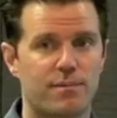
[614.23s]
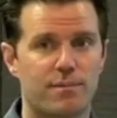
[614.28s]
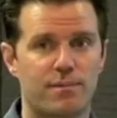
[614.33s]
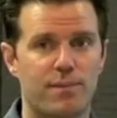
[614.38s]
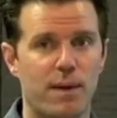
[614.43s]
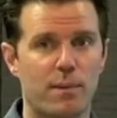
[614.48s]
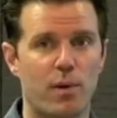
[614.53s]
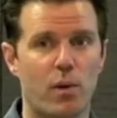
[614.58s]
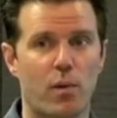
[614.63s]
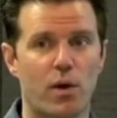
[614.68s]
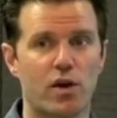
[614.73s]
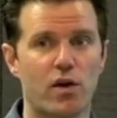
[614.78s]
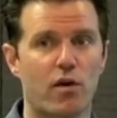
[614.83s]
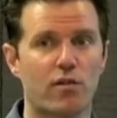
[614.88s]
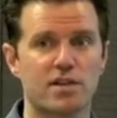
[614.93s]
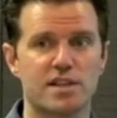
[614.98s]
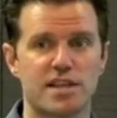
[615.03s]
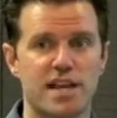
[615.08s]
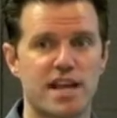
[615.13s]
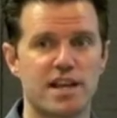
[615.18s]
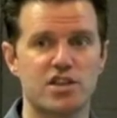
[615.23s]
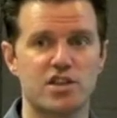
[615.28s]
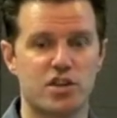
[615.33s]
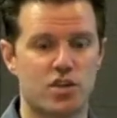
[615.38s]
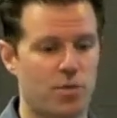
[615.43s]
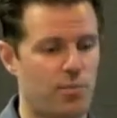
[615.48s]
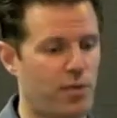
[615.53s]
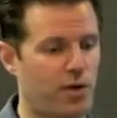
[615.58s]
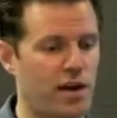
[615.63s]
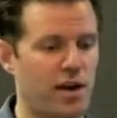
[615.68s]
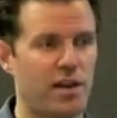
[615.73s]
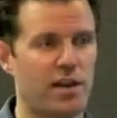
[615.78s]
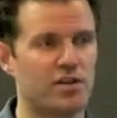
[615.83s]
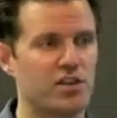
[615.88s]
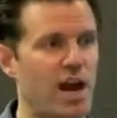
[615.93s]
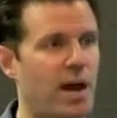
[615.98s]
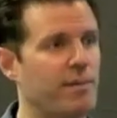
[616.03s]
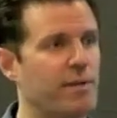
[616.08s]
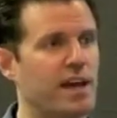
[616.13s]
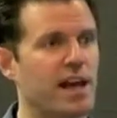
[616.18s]
People work overseas, you put in the
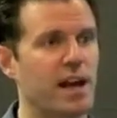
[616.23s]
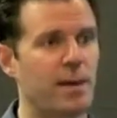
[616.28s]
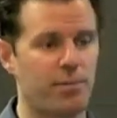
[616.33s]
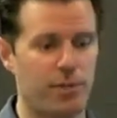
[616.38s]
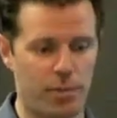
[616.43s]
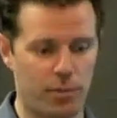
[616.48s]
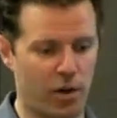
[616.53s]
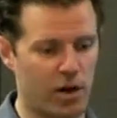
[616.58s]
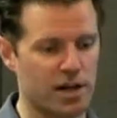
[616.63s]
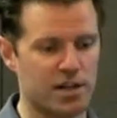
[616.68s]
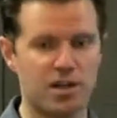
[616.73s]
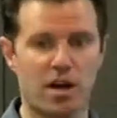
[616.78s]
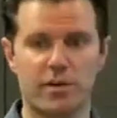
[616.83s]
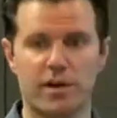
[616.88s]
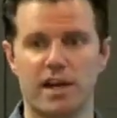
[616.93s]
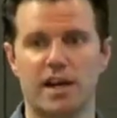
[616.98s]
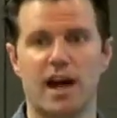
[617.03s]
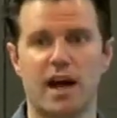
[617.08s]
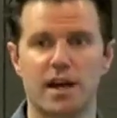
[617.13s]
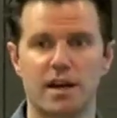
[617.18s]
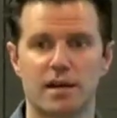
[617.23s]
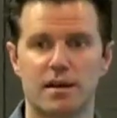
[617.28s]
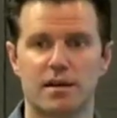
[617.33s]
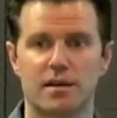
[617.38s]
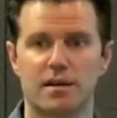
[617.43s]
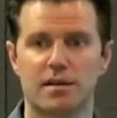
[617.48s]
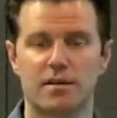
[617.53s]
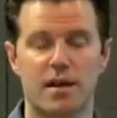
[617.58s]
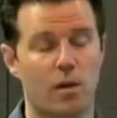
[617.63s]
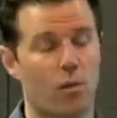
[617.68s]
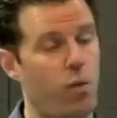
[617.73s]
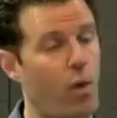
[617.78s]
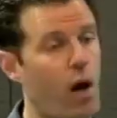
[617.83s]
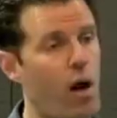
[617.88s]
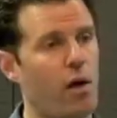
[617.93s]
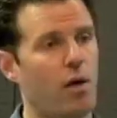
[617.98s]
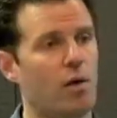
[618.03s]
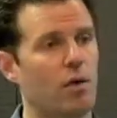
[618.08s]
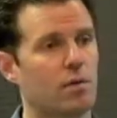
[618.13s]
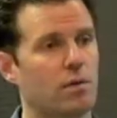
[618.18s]
job, you get up in the morning, it's already done. It's like,
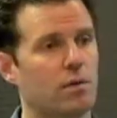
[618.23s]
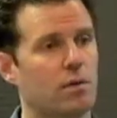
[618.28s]
whoa.